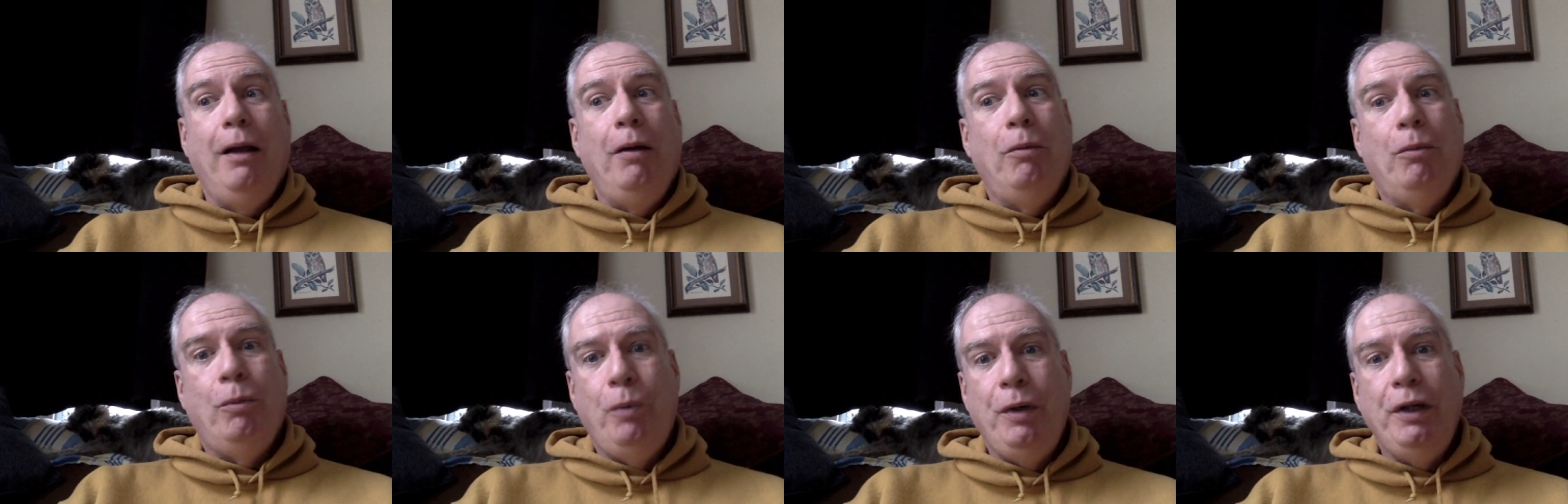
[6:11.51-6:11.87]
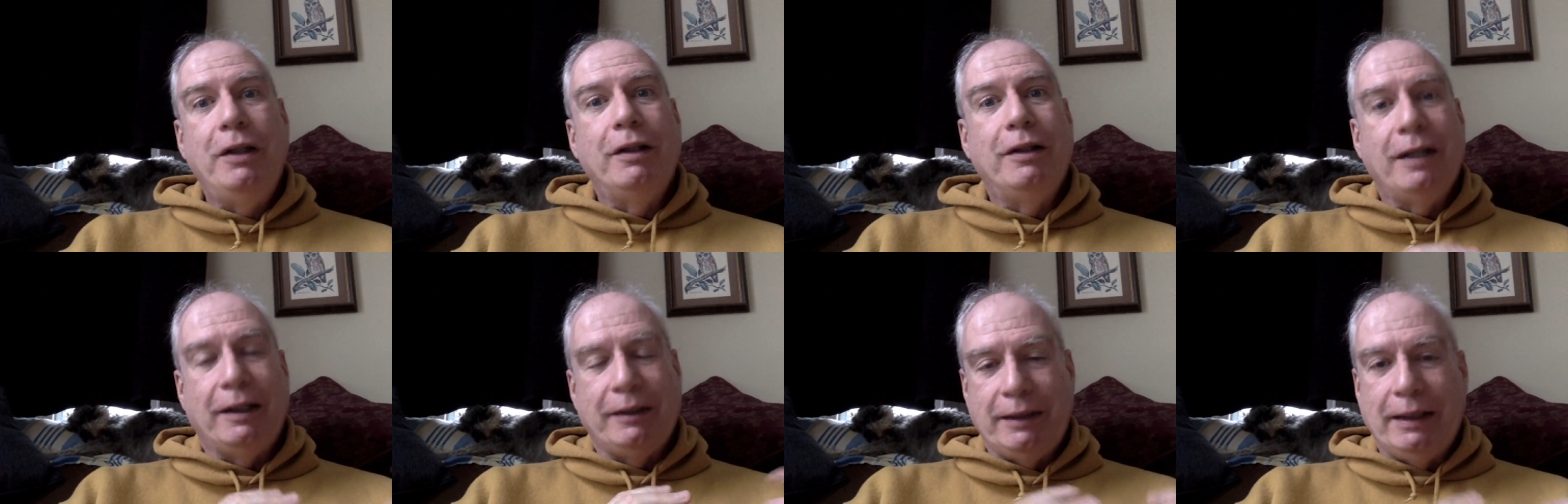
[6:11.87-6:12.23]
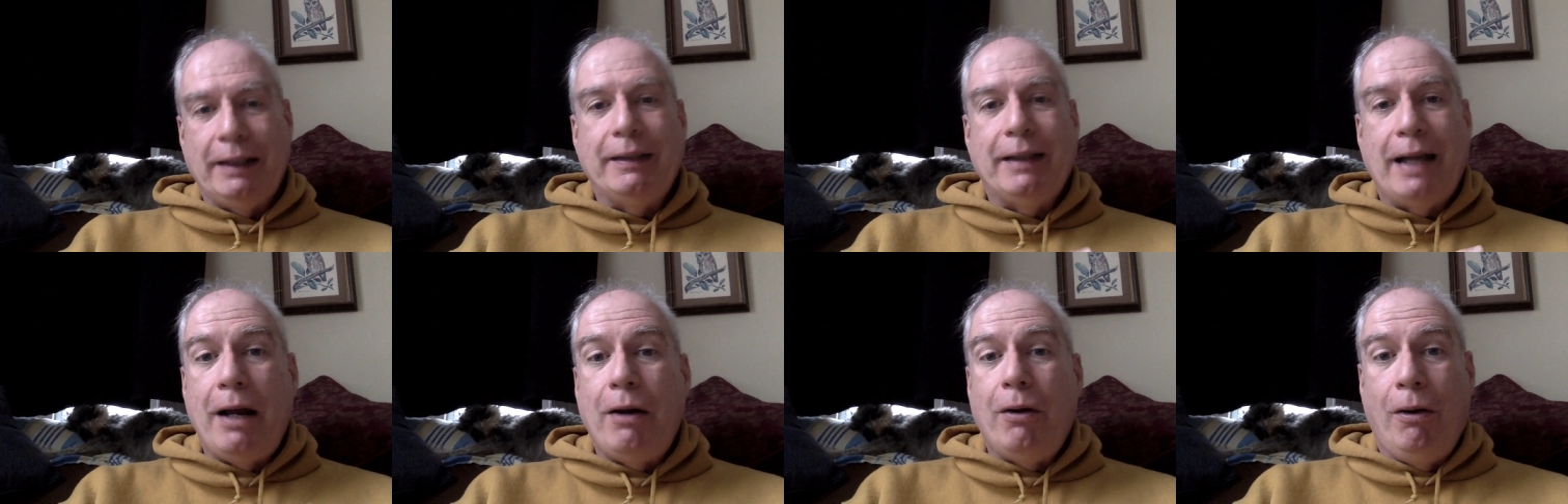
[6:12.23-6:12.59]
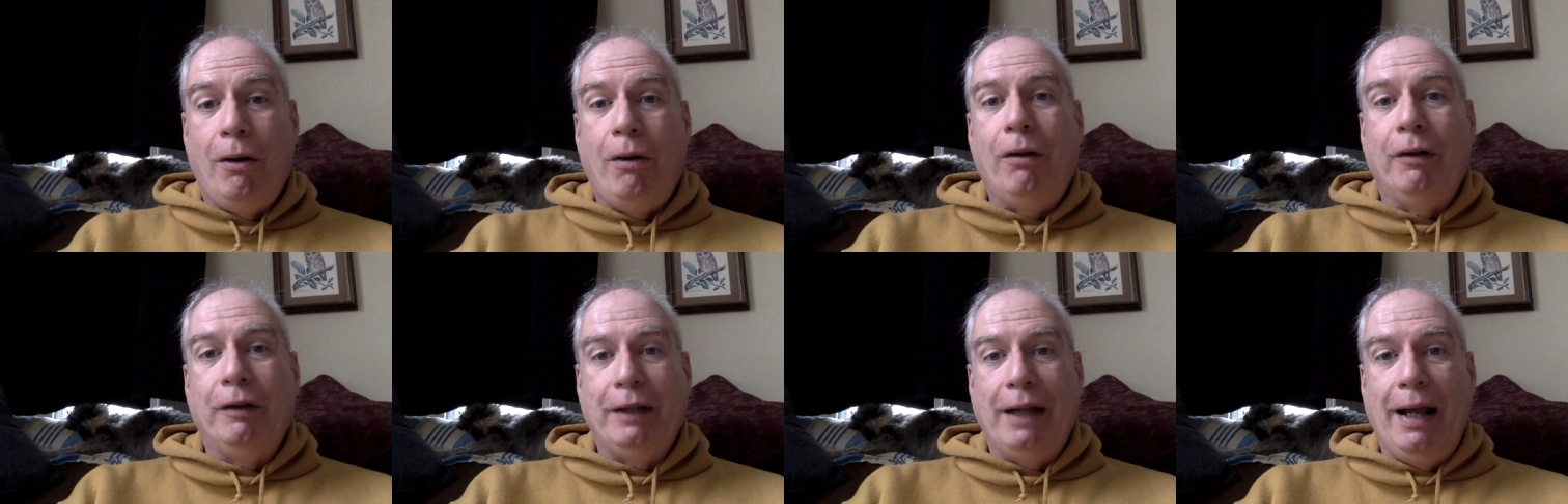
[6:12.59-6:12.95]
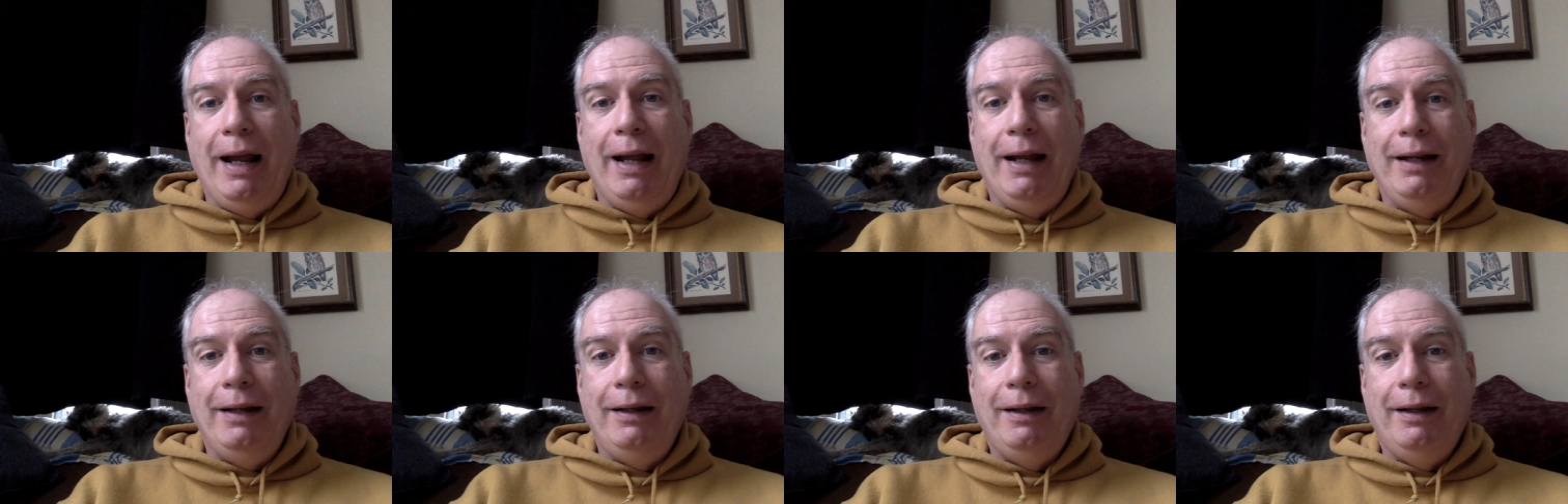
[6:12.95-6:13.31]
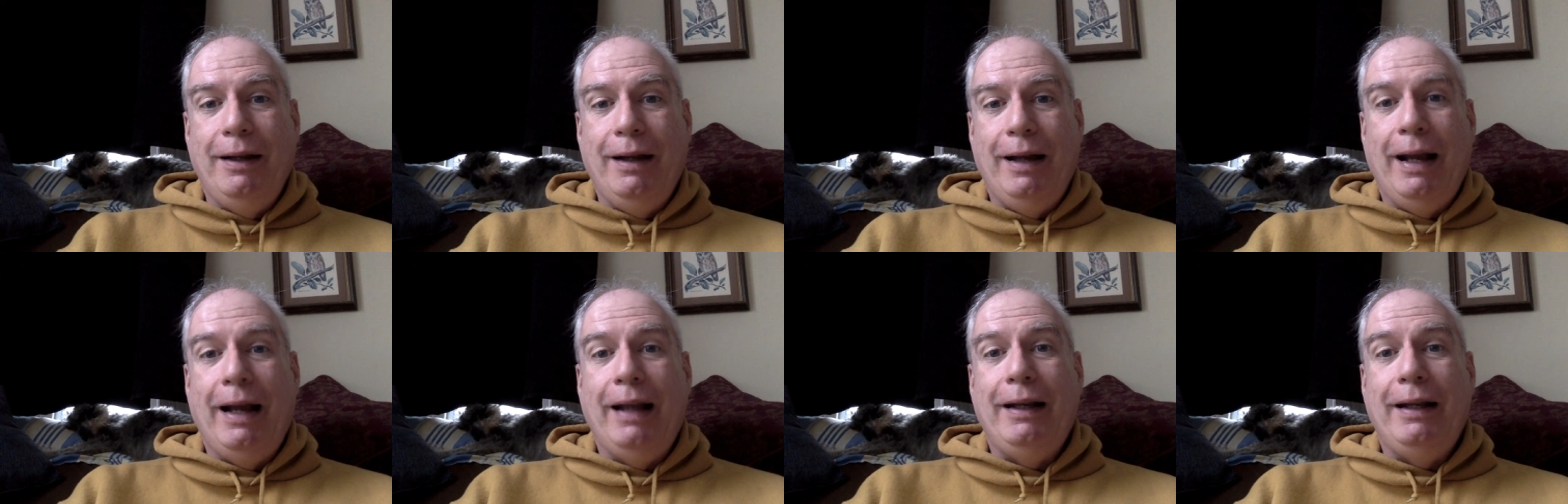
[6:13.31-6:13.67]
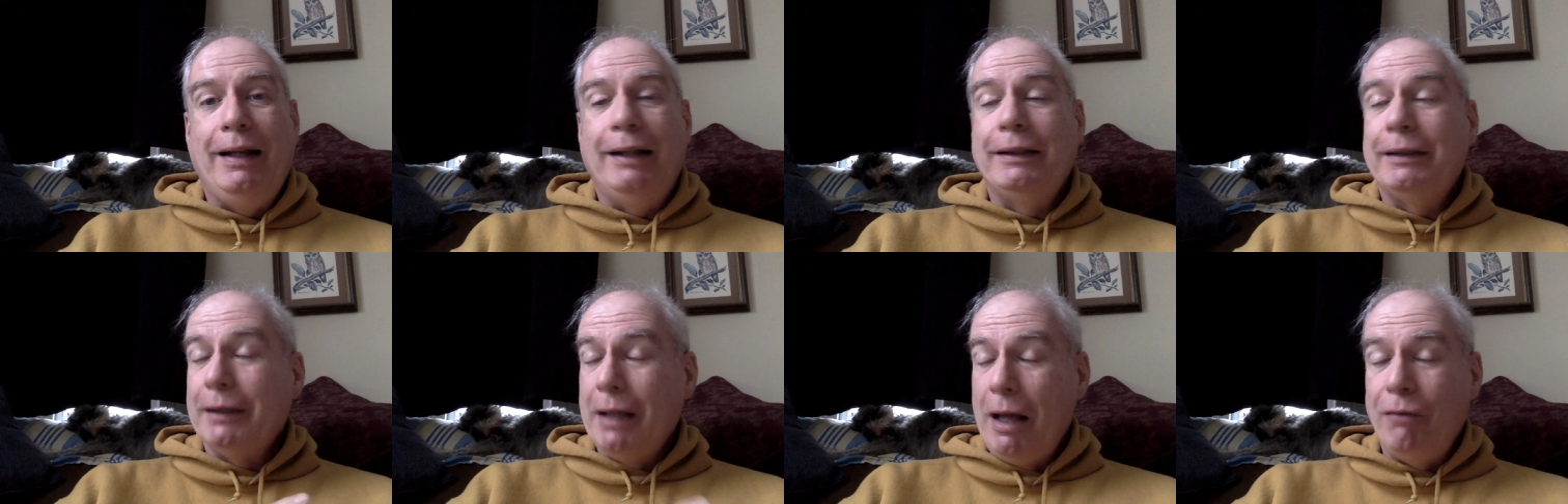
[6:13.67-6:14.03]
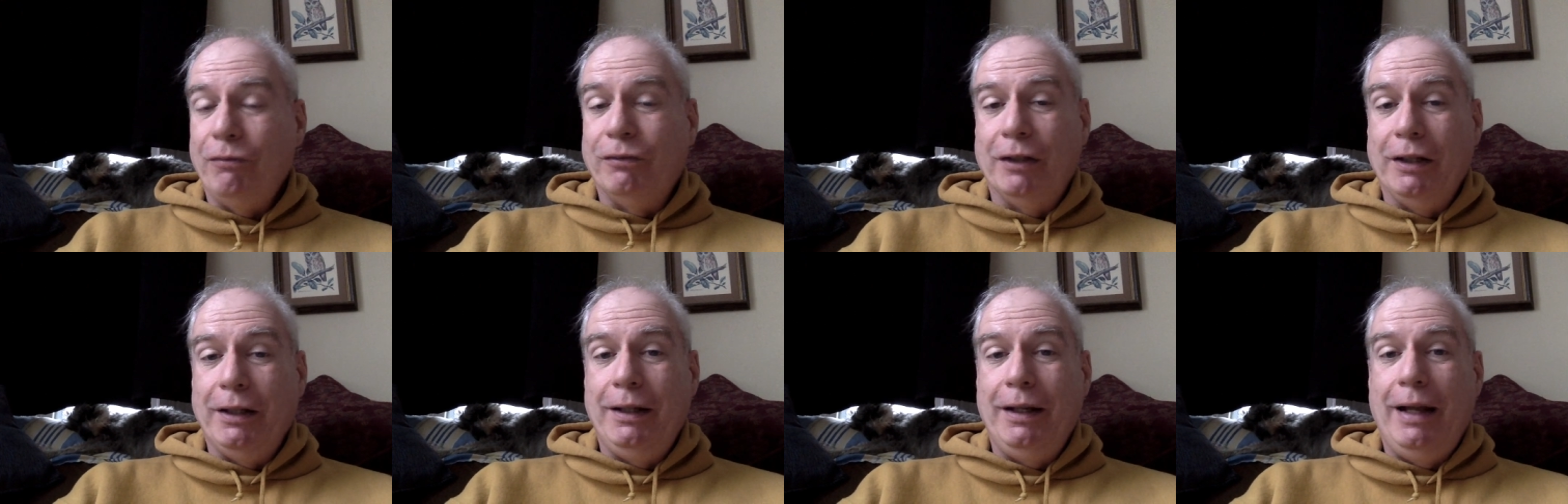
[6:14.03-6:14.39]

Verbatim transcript: We could dissect that all day, and it's lovely,